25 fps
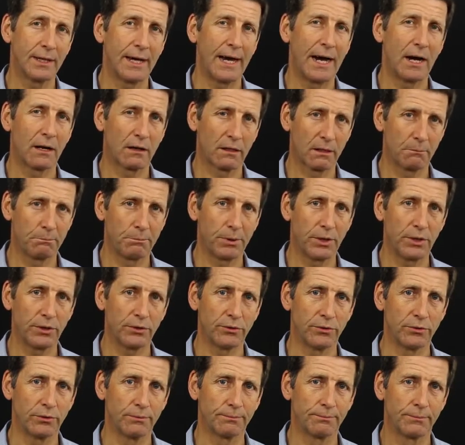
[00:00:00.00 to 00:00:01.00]
out of the
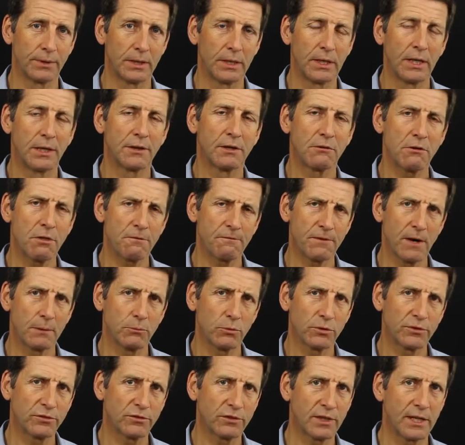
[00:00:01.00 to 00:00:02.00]
blue? There is far
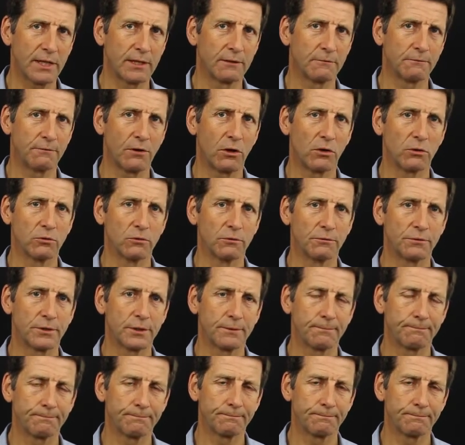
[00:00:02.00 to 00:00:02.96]
more skill involved.